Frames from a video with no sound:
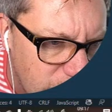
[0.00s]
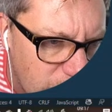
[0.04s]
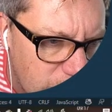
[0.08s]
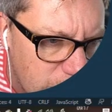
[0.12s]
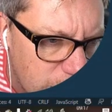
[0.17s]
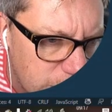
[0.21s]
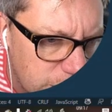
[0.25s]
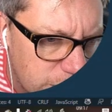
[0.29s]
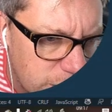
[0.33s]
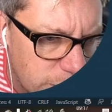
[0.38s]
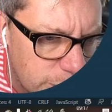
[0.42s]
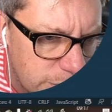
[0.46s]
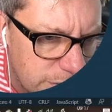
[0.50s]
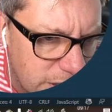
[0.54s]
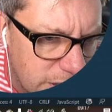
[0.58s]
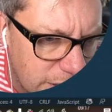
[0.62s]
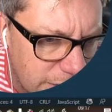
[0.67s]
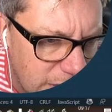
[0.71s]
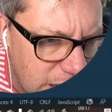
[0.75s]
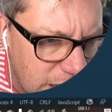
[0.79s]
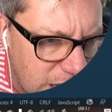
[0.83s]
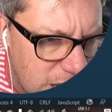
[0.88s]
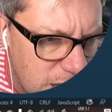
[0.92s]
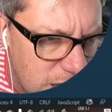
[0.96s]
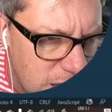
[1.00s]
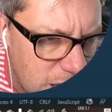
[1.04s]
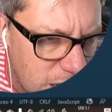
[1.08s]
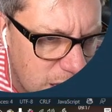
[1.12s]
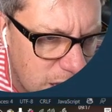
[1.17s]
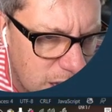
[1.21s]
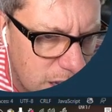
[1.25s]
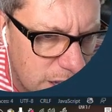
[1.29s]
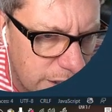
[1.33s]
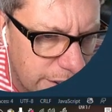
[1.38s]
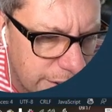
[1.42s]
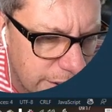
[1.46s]
So we've done that.
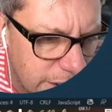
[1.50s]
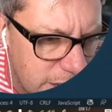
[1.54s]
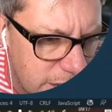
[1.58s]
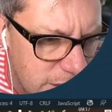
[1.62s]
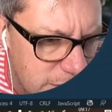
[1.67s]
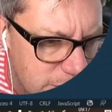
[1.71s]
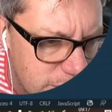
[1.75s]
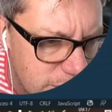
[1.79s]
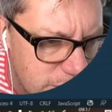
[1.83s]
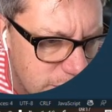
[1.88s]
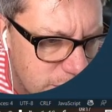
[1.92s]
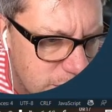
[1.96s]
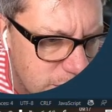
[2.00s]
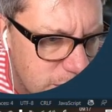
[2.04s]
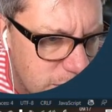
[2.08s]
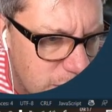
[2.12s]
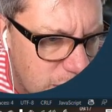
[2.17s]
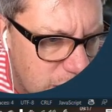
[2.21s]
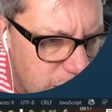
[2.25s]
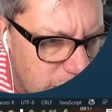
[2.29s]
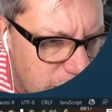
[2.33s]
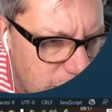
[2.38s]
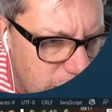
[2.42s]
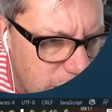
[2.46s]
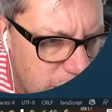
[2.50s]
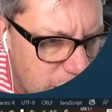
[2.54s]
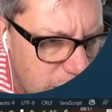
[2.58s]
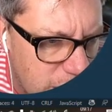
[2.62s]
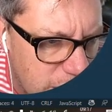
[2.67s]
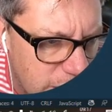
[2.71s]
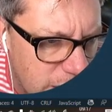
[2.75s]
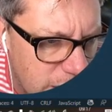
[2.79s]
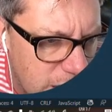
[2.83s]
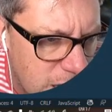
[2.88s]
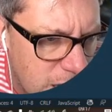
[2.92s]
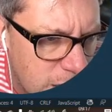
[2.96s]
Okay.
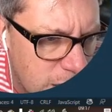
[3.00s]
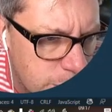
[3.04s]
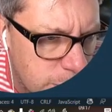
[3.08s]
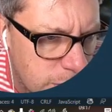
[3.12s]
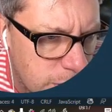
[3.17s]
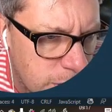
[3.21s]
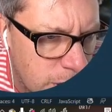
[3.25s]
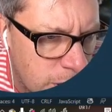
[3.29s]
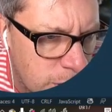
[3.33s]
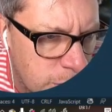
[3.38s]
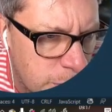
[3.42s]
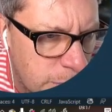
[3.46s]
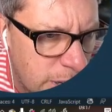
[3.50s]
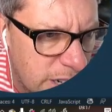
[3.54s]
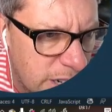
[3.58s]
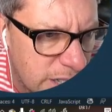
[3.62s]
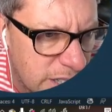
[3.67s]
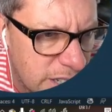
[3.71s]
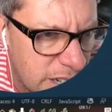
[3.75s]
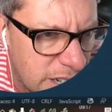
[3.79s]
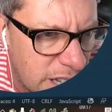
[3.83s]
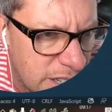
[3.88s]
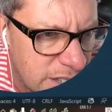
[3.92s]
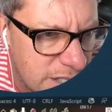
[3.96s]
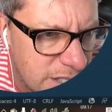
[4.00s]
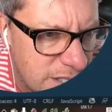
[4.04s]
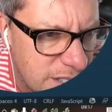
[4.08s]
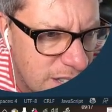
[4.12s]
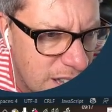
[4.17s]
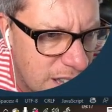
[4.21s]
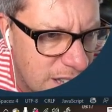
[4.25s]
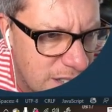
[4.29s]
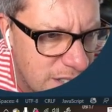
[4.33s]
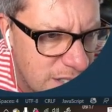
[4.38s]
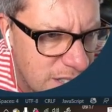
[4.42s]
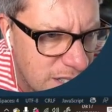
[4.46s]
GitHub Copilot can
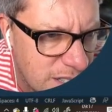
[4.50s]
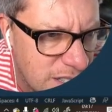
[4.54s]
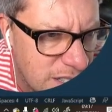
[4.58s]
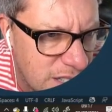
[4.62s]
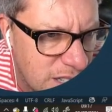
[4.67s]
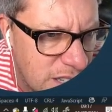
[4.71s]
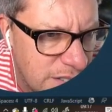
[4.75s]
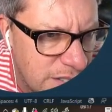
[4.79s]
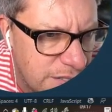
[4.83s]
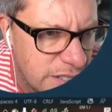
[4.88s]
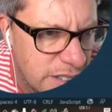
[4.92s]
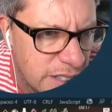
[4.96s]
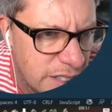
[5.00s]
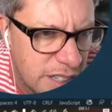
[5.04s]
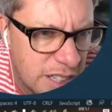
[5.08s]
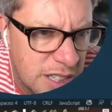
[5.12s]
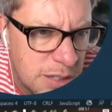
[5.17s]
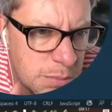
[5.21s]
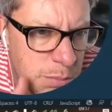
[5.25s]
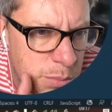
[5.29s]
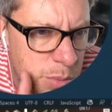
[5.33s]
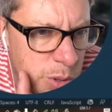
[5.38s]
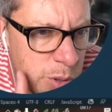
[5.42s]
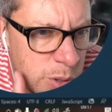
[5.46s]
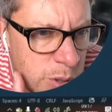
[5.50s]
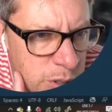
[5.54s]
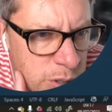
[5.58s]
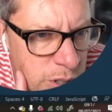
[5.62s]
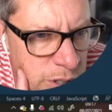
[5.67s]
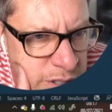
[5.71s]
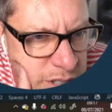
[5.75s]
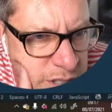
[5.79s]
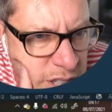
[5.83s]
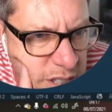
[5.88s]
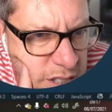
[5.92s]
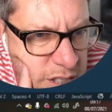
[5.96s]
understand significantly more
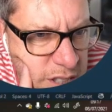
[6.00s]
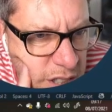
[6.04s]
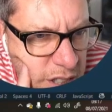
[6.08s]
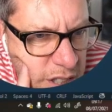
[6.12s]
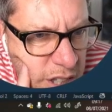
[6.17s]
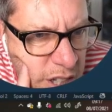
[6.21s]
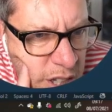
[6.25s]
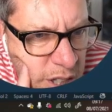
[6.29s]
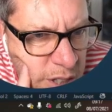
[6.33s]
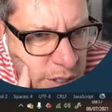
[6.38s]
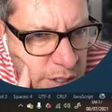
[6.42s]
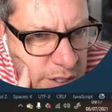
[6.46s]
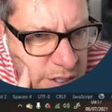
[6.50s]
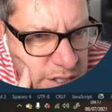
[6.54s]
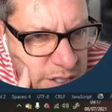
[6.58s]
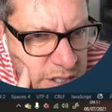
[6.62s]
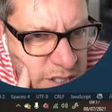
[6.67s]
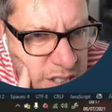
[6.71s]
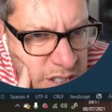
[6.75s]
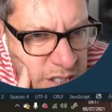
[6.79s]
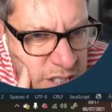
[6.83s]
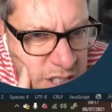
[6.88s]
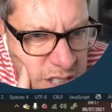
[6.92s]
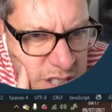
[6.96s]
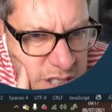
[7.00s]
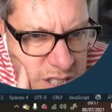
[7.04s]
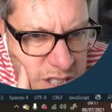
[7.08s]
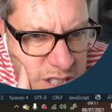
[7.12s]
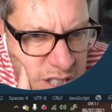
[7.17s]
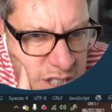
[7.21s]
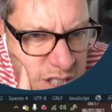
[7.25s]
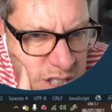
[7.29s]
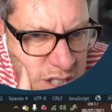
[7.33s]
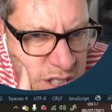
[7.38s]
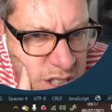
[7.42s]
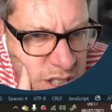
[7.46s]
context than code
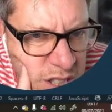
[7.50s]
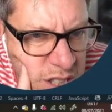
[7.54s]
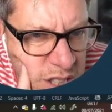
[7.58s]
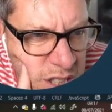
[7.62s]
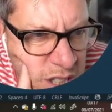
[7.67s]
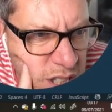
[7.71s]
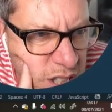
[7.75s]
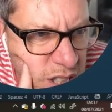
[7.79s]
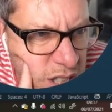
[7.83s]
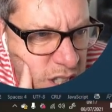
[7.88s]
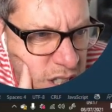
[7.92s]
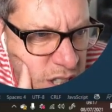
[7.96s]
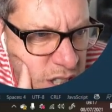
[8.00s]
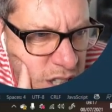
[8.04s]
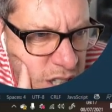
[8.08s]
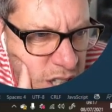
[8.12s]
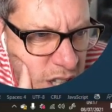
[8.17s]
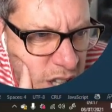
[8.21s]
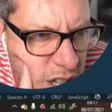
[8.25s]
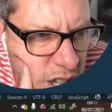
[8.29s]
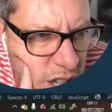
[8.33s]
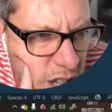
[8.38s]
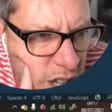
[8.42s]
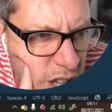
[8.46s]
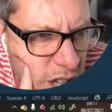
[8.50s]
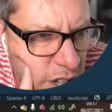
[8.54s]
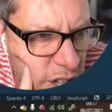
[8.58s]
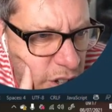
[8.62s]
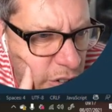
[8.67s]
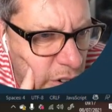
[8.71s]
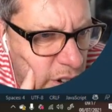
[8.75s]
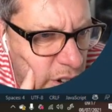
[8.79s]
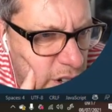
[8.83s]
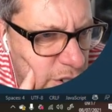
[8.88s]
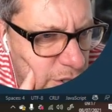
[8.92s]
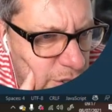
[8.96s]
assistance.
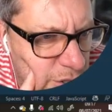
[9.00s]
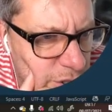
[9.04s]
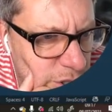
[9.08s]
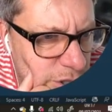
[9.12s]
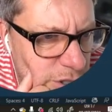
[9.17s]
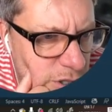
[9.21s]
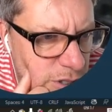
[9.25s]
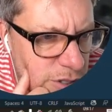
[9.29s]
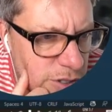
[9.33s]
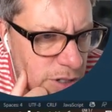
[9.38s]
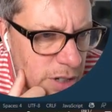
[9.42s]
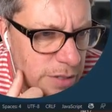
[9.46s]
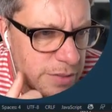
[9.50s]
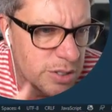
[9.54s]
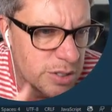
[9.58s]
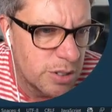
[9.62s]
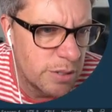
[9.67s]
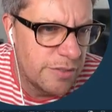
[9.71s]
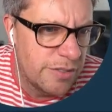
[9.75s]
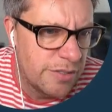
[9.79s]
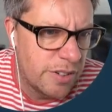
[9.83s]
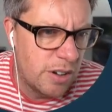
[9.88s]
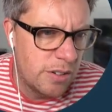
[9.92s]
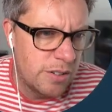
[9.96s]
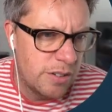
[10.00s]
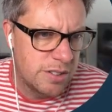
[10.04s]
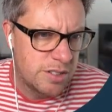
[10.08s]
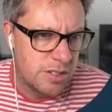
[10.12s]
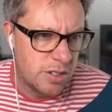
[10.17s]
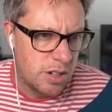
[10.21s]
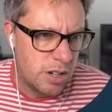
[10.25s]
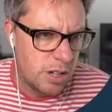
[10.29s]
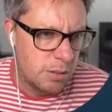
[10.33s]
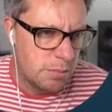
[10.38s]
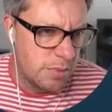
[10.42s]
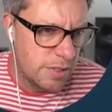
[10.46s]
Create a new JavaScript file and
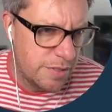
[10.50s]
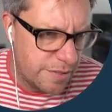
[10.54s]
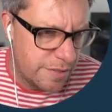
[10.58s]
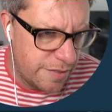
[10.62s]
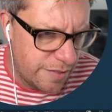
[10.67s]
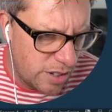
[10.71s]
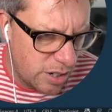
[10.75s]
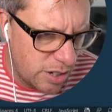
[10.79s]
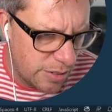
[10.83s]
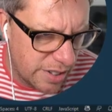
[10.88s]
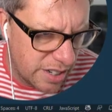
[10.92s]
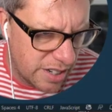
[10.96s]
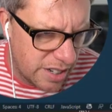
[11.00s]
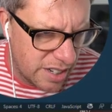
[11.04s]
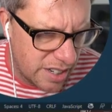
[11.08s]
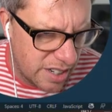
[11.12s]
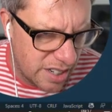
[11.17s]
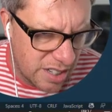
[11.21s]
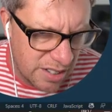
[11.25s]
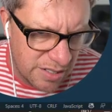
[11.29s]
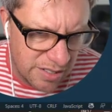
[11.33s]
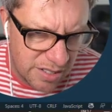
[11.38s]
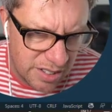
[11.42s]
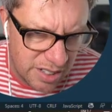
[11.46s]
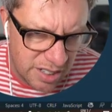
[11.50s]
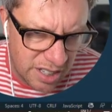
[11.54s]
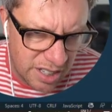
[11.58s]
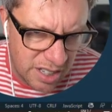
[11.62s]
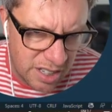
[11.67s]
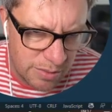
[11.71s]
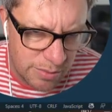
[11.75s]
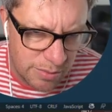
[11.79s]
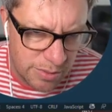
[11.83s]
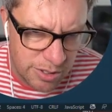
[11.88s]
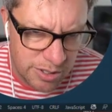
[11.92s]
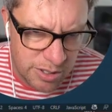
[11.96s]
type the following.
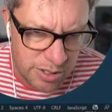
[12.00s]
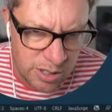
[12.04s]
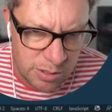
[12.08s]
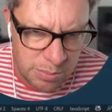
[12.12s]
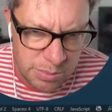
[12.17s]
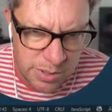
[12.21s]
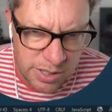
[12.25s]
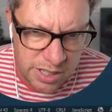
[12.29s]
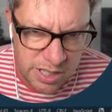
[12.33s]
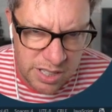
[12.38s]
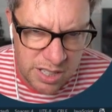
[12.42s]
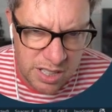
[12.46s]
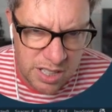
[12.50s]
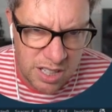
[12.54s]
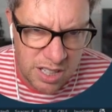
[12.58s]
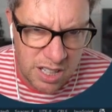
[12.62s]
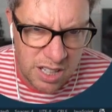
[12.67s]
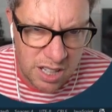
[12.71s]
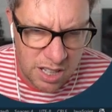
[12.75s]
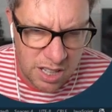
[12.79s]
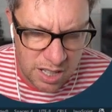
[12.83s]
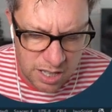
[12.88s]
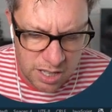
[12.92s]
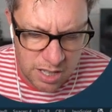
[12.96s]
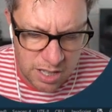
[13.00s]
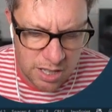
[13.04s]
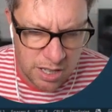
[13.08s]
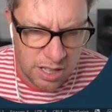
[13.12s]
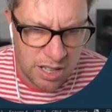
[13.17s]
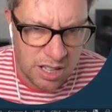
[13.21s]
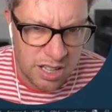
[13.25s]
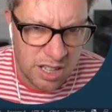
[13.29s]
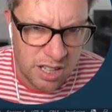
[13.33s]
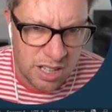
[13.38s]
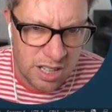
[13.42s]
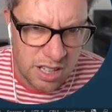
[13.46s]
Again, we'll copy
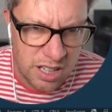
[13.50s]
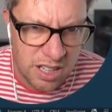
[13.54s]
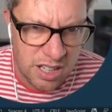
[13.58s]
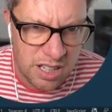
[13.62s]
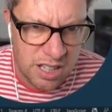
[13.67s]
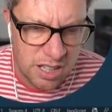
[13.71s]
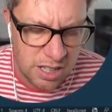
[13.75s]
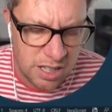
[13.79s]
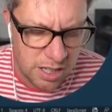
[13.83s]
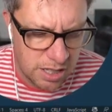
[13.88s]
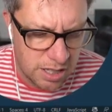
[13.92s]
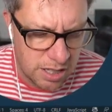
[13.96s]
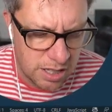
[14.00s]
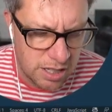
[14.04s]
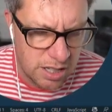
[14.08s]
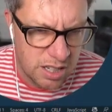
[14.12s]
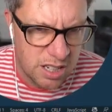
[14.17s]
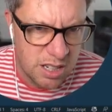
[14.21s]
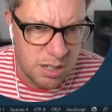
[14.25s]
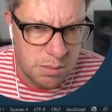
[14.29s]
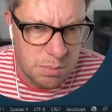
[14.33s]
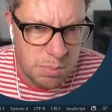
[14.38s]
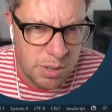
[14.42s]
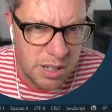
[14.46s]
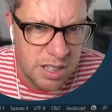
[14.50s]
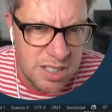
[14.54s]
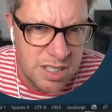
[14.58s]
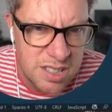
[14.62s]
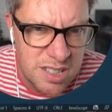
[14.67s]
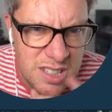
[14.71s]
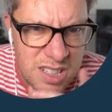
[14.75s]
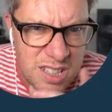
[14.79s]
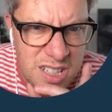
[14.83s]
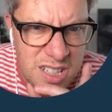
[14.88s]
and paste.